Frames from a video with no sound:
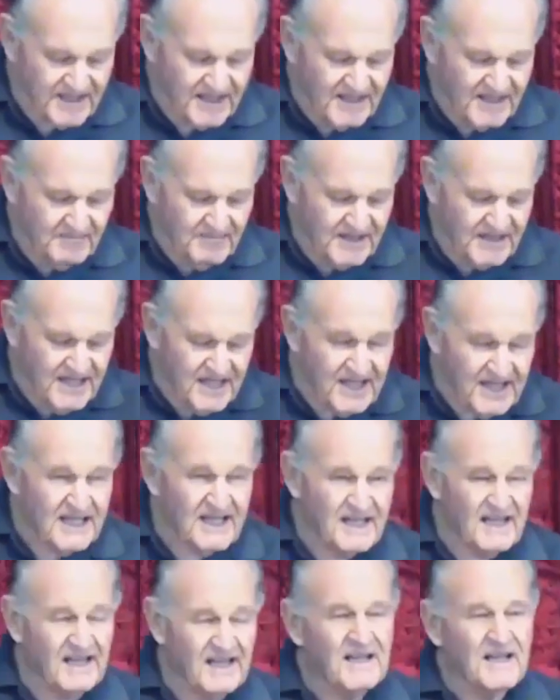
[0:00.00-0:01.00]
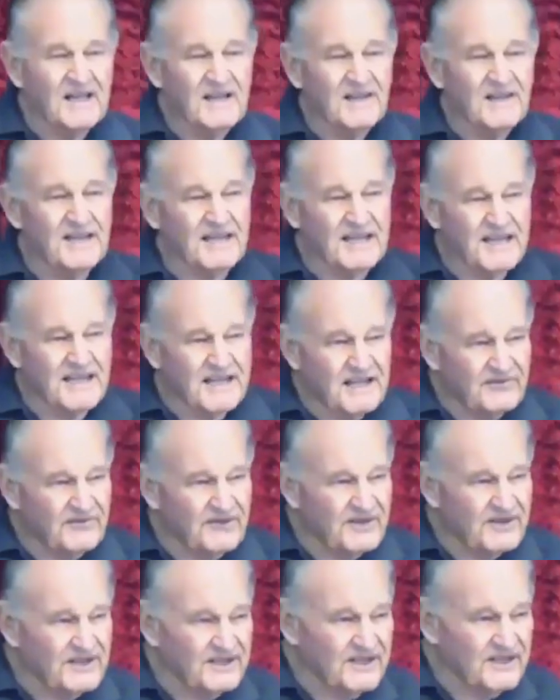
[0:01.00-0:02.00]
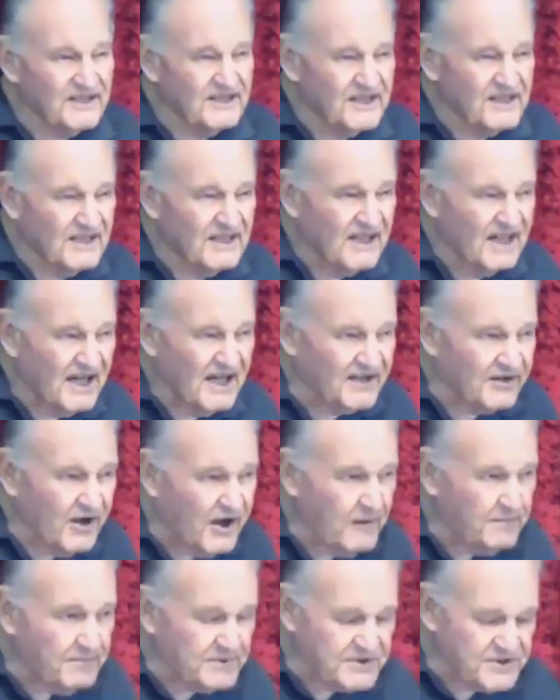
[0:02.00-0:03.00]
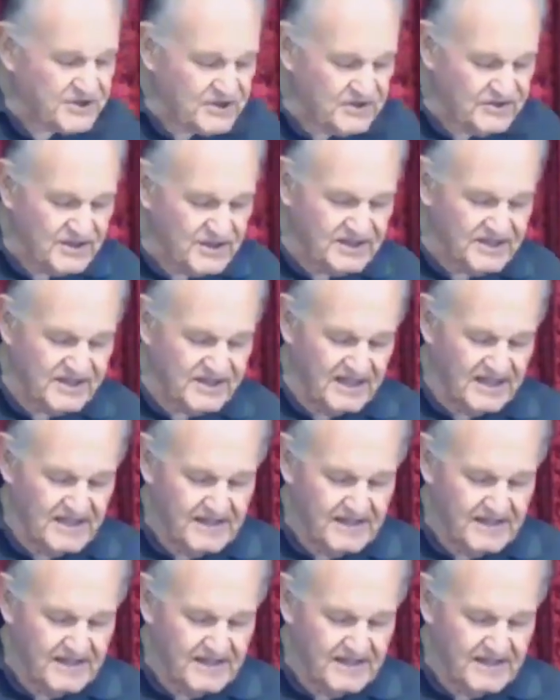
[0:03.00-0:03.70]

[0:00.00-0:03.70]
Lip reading: But here, they're given an opportunity.